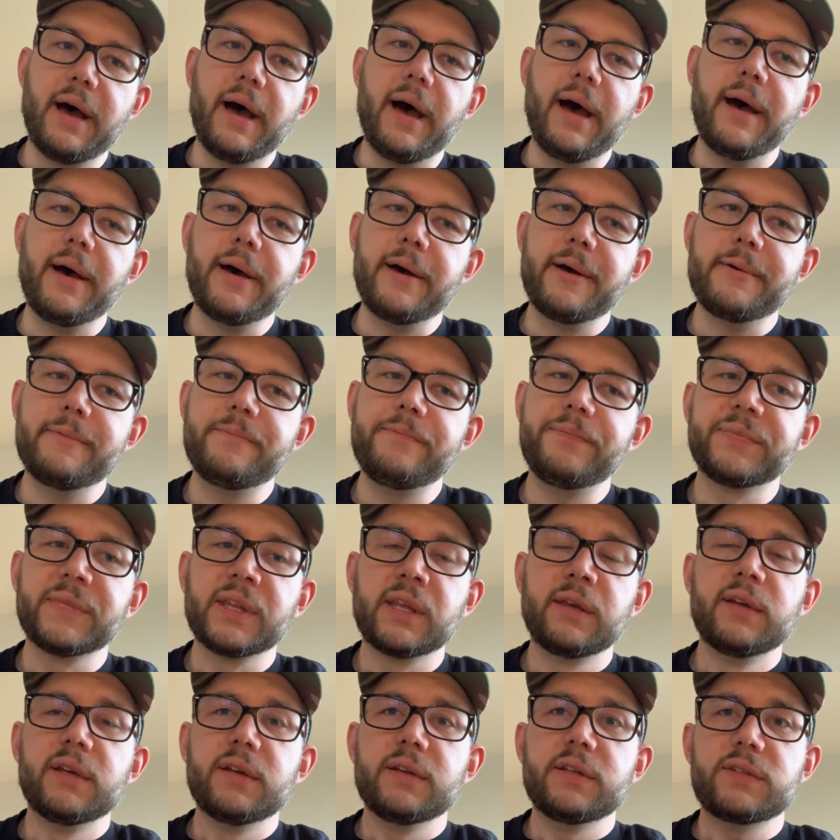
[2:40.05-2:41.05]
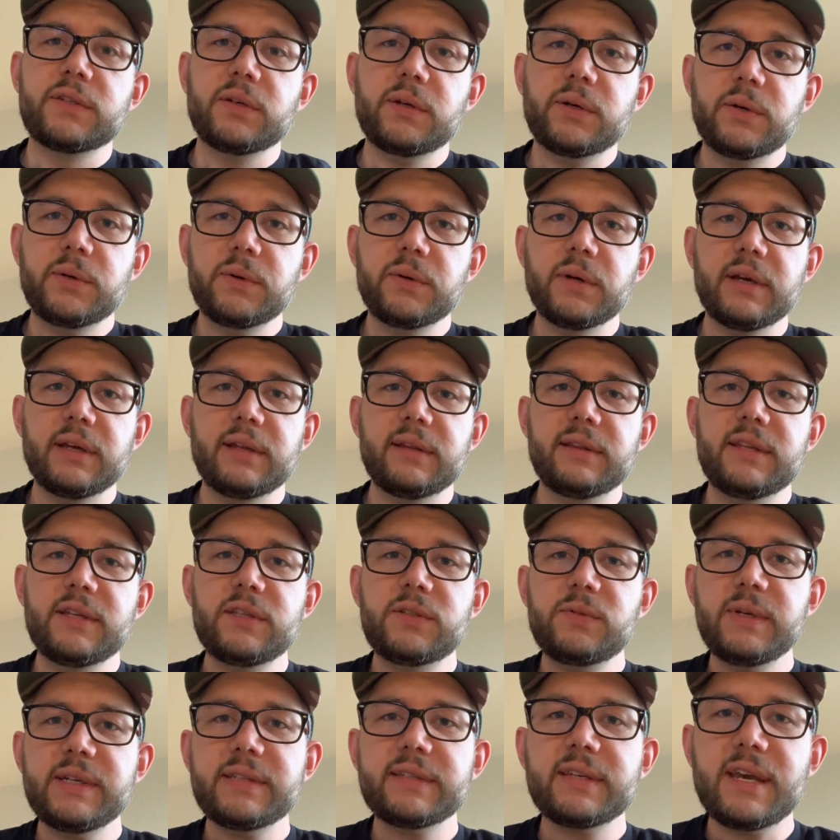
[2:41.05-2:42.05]
So
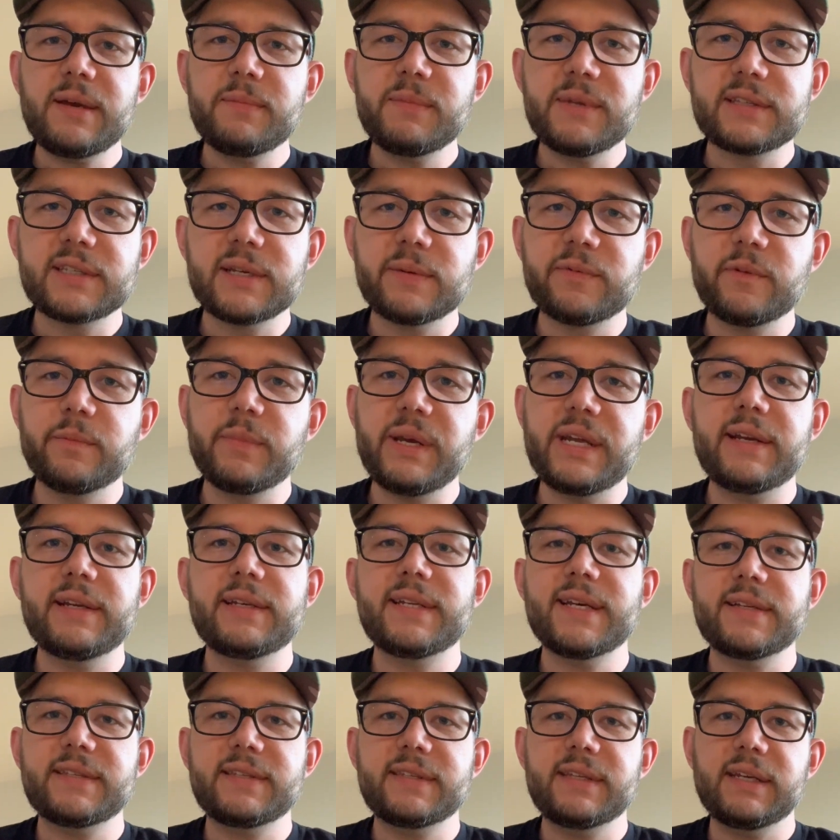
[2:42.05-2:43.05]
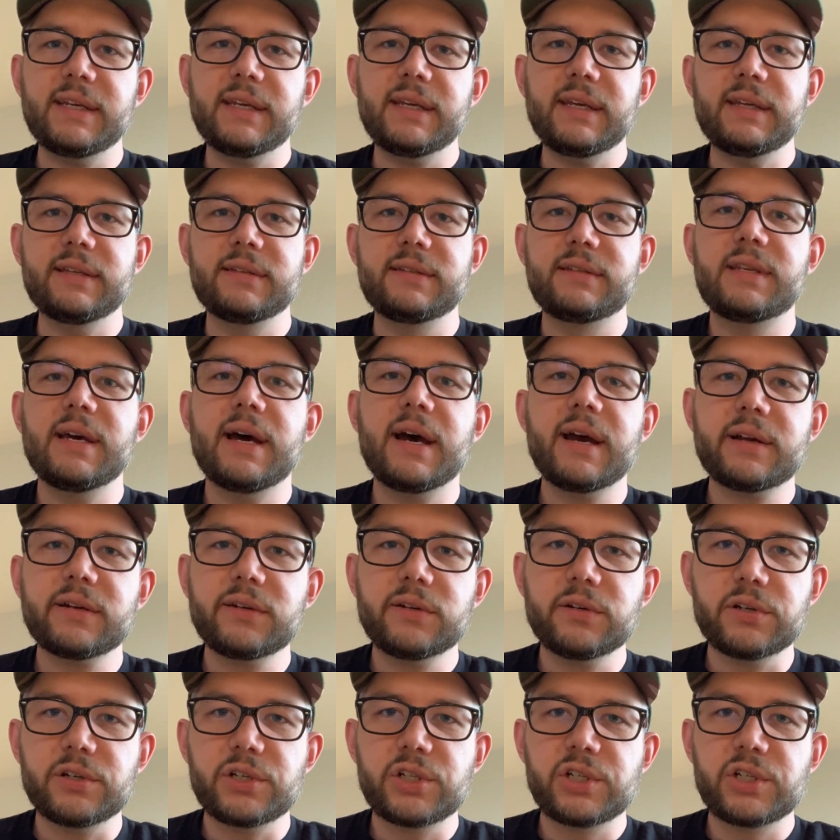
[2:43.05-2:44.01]
this week's game that's up for beta testing is Dr.